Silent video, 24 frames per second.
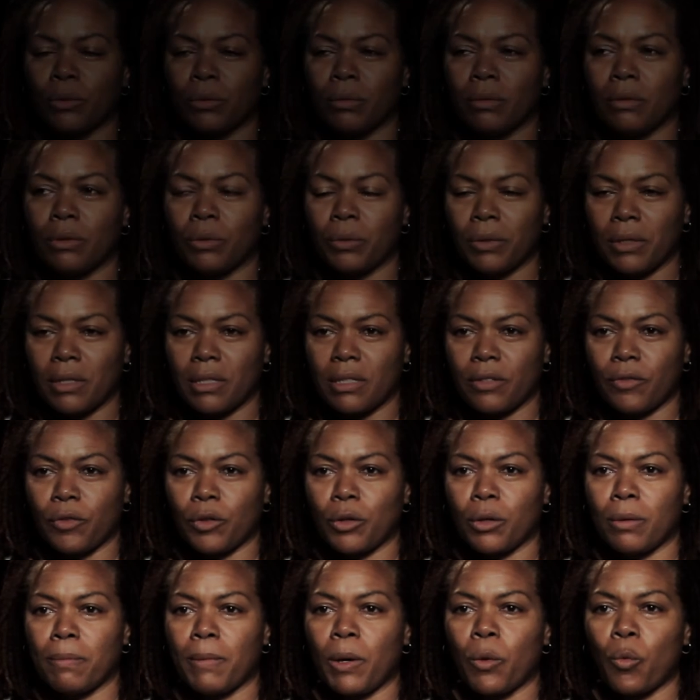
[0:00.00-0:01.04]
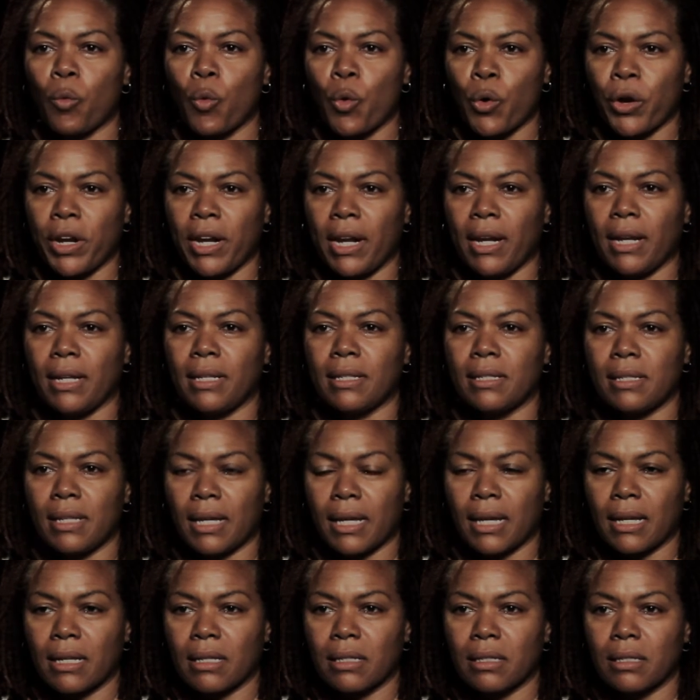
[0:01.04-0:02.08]
doing this film in Ward
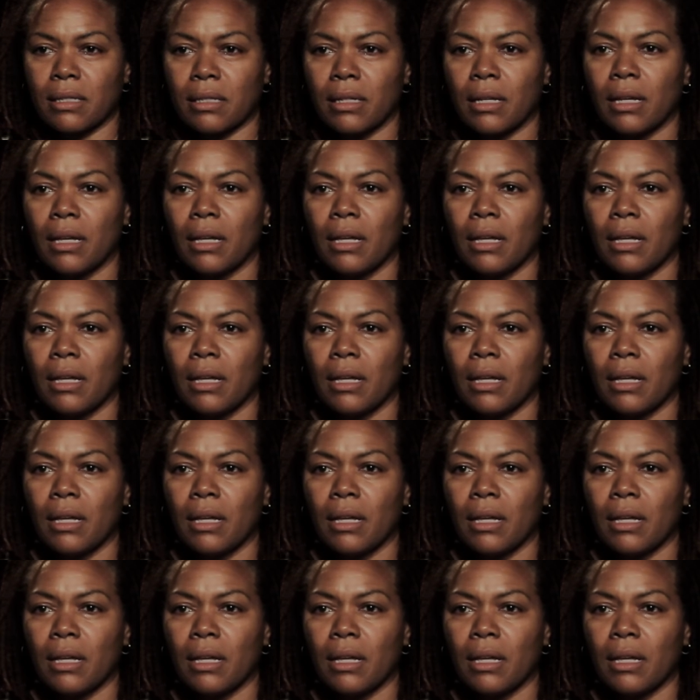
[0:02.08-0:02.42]
86